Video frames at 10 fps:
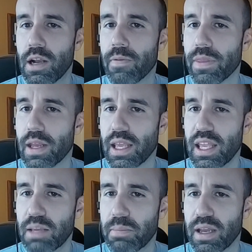Then
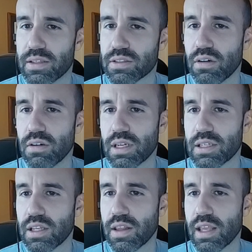Ahimaaz called out
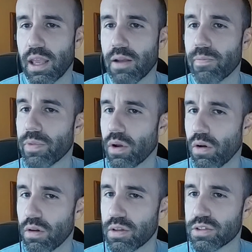to the king,
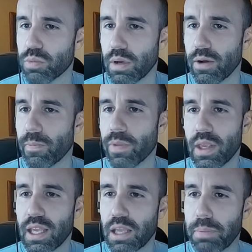All is well.
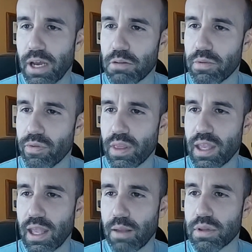He bowed before the
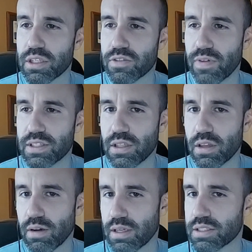king with his face to the
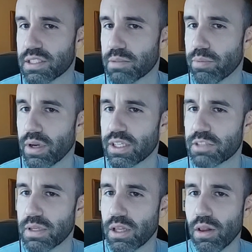ground and said, Praise
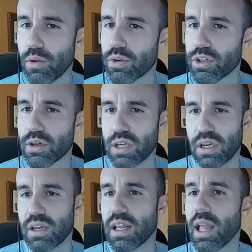be to the Lord your
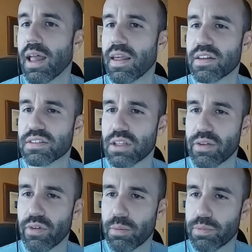God. He has
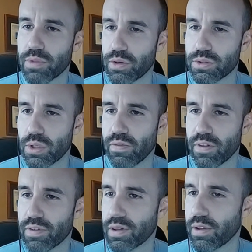delivered up those who have
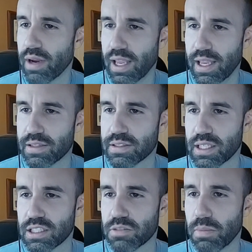lifted their hands
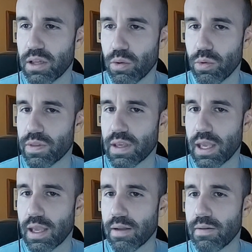against my lord the king.